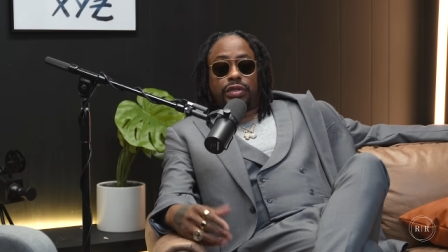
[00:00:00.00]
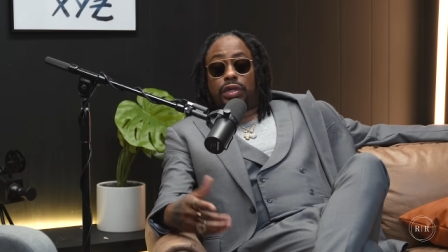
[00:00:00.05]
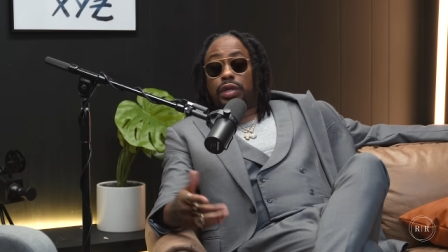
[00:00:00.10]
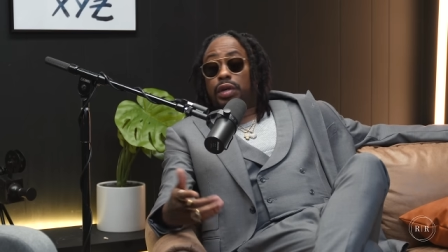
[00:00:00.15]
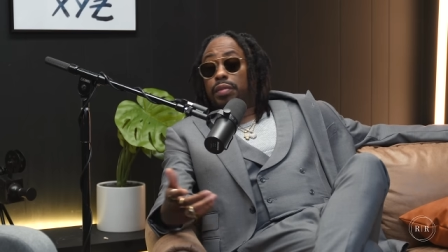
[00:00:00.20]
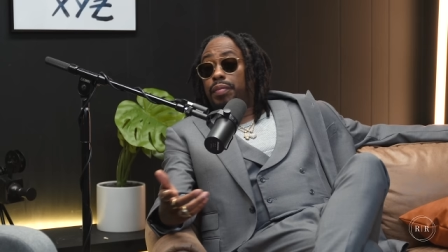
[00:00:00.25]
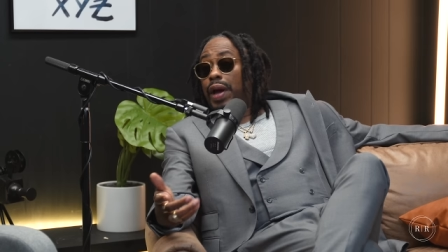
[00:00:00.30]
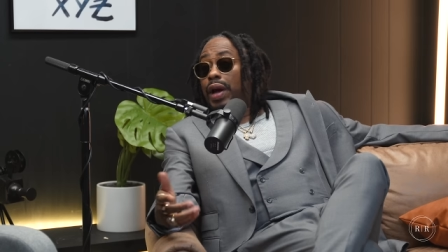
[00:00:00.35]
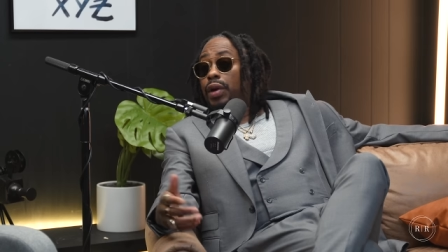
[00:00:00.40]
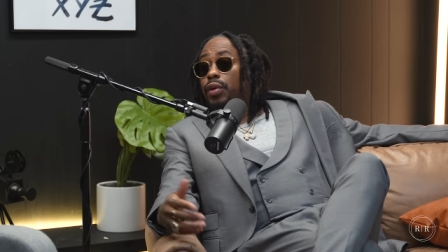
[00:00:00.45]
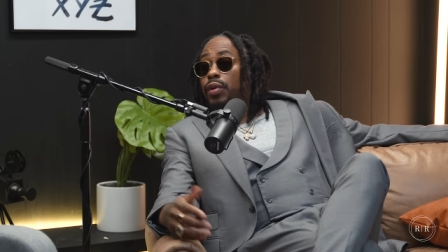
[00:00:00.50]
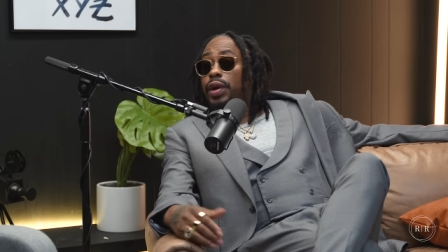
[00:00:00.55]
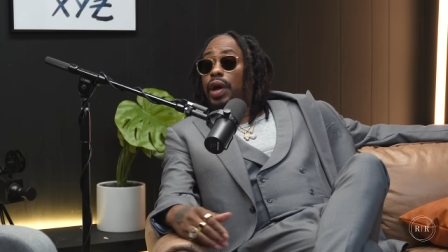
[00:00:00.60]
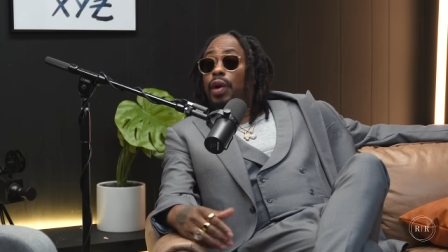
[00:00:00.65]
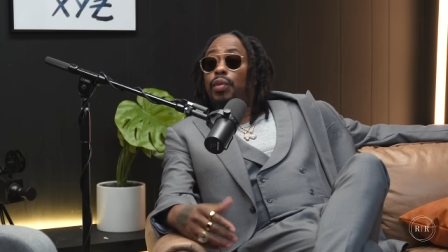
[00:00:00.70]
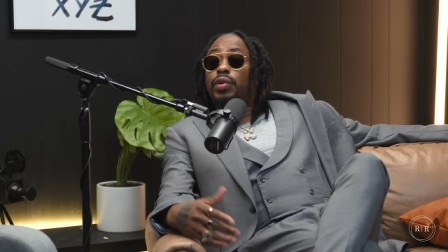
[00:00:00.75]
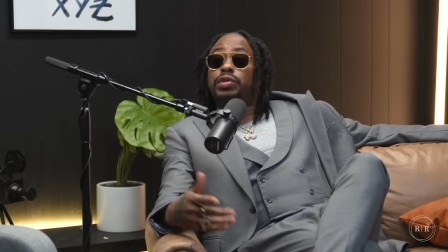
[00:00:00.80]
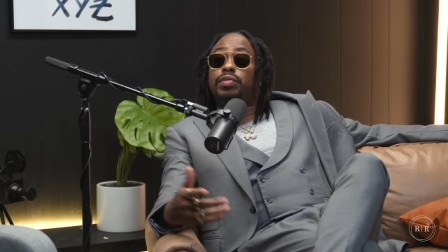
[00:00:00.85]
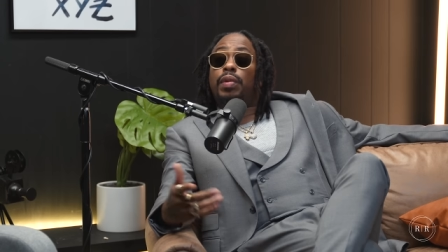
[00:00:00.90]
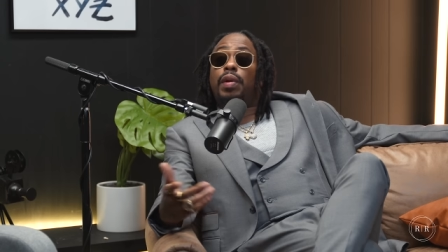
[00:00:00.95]
Looking back on, I
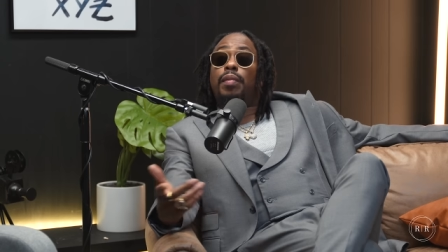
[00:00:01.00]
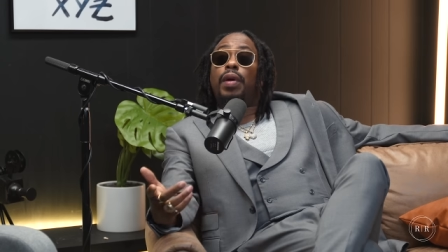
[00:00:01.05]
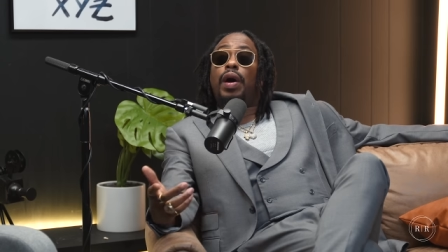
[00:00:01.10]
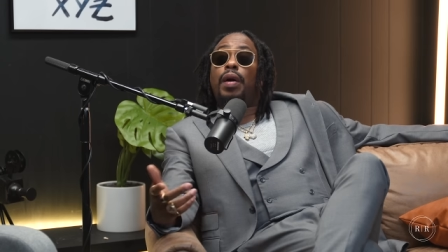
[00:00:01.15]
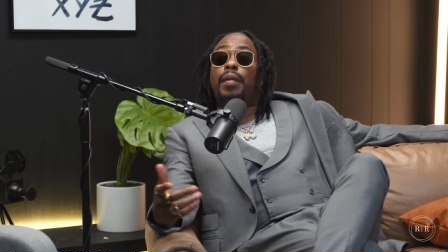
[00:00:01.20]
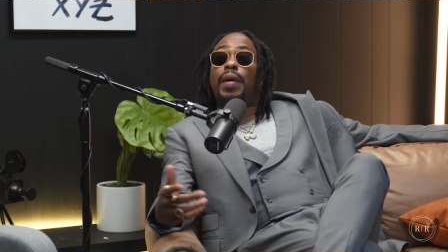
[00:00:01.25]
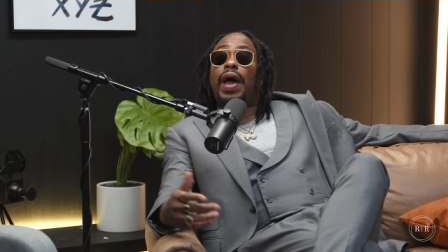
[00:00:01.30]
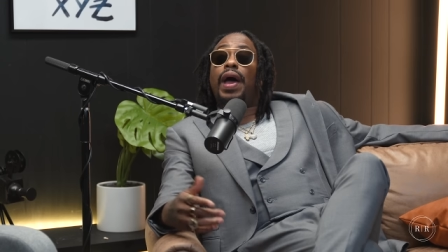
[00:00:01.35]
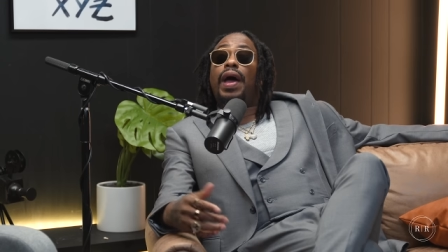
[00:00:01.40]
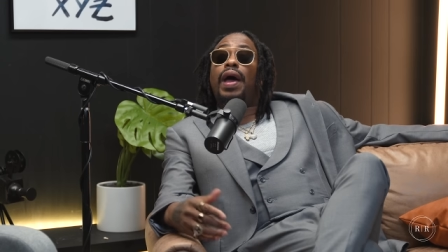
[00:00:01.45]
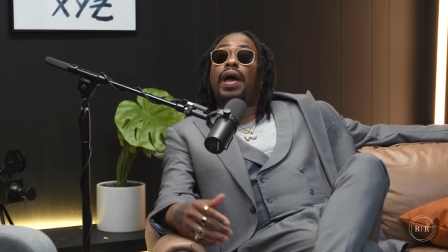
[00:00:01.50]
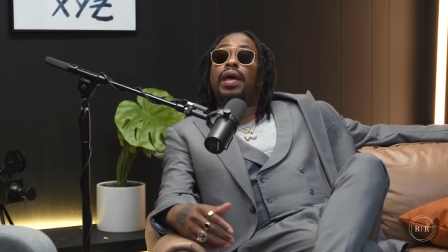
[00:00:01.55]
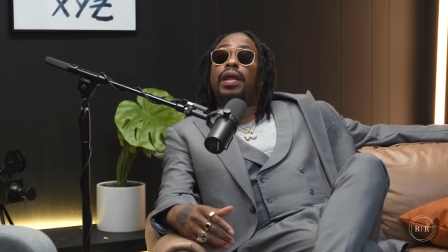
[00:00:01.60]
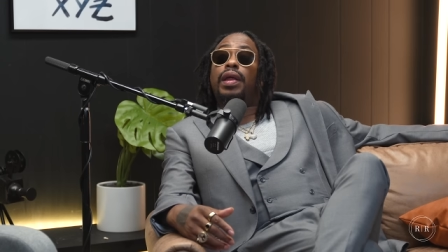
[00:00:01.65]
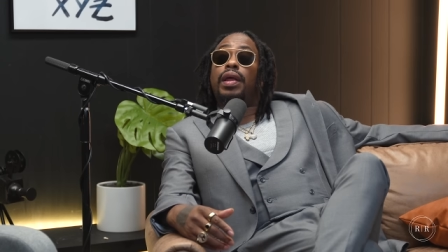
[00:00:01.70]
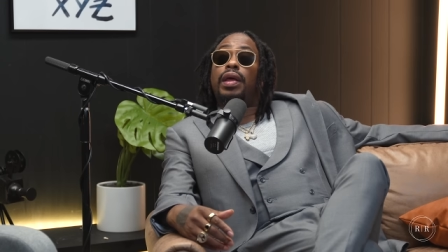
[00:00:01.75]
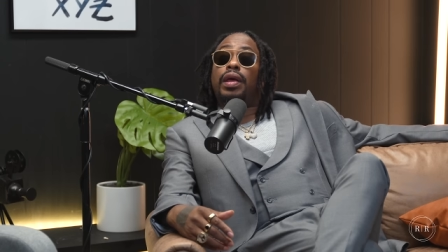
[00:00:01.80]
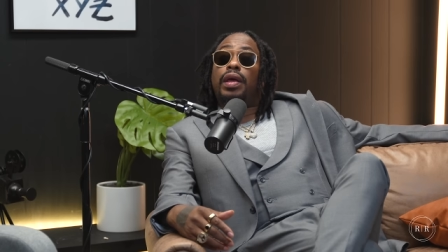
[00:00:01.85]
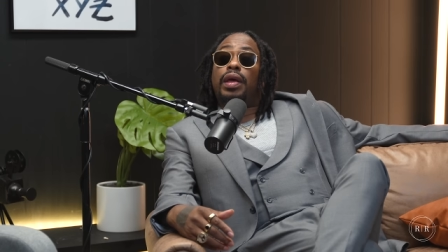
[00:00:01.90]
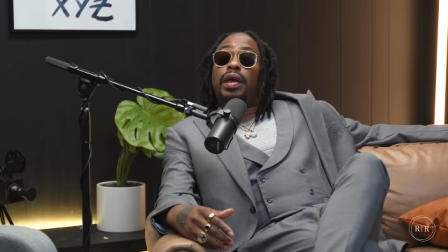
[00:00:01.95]
wish my mom had
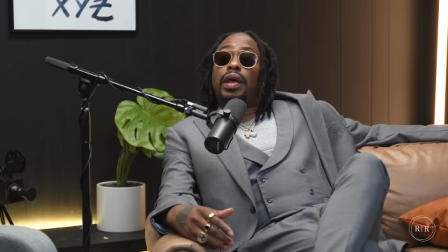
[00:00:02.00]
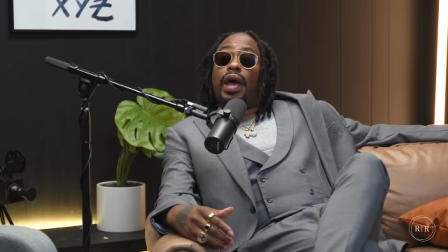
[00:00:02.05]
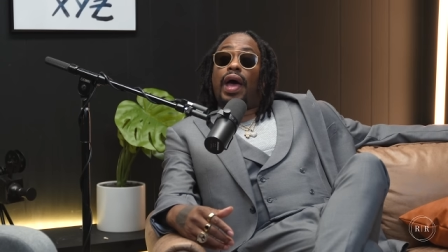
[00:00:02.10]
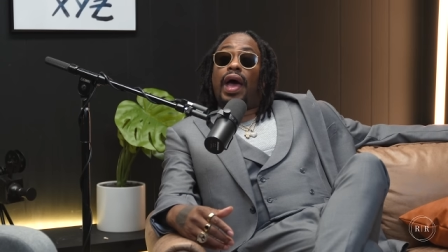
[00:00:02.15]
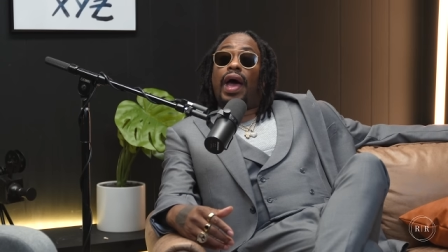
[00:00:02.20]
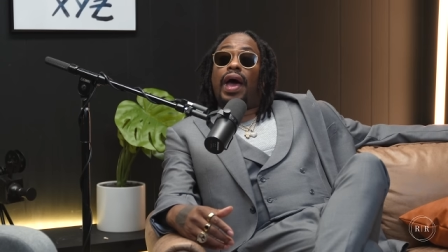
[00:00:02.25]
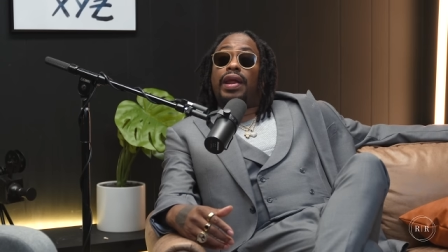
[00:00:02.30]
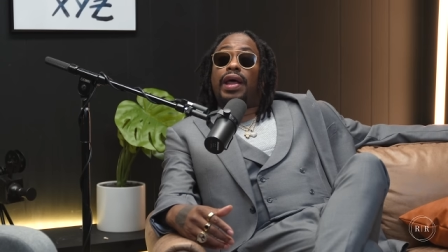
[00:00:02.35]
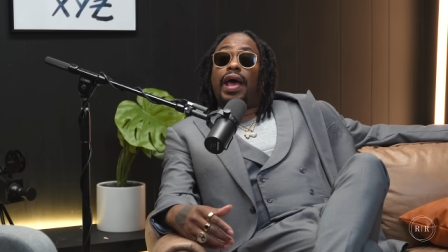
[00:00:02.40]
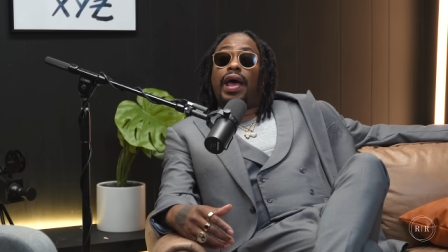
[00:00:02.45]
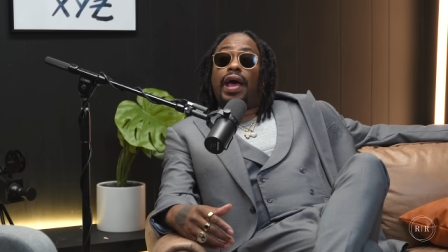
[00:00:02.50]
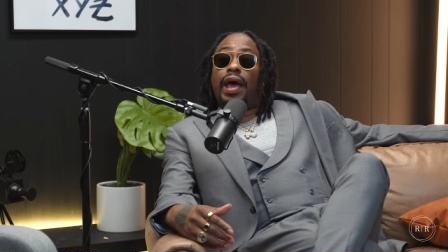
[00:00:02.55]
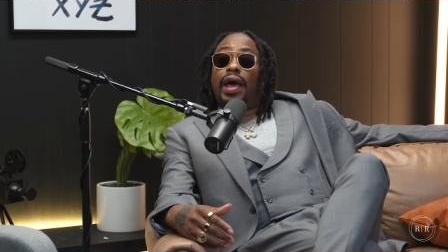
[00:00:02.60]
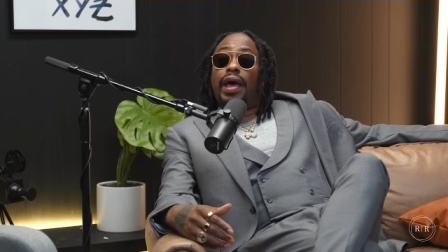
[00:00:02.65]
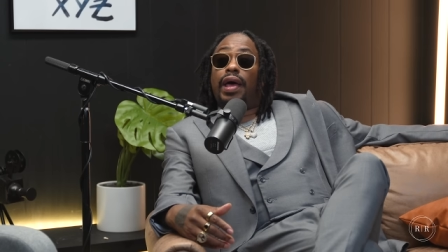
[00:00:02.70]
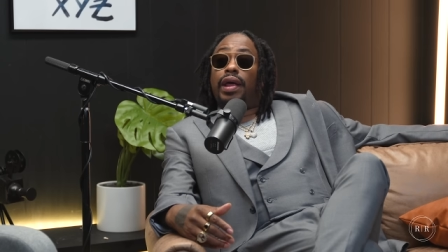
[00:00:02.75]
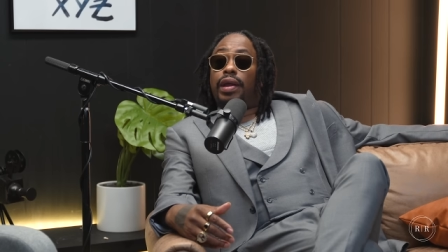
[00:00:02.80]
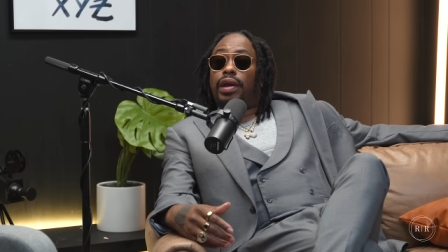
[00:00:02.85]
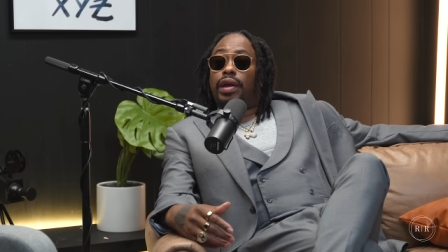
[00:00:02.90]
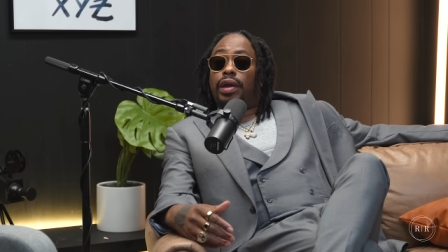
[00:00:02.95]

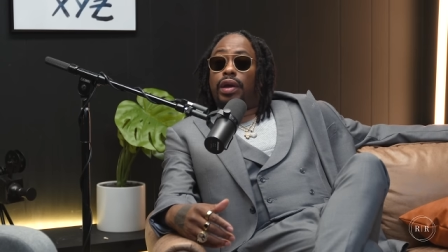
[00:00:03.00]
a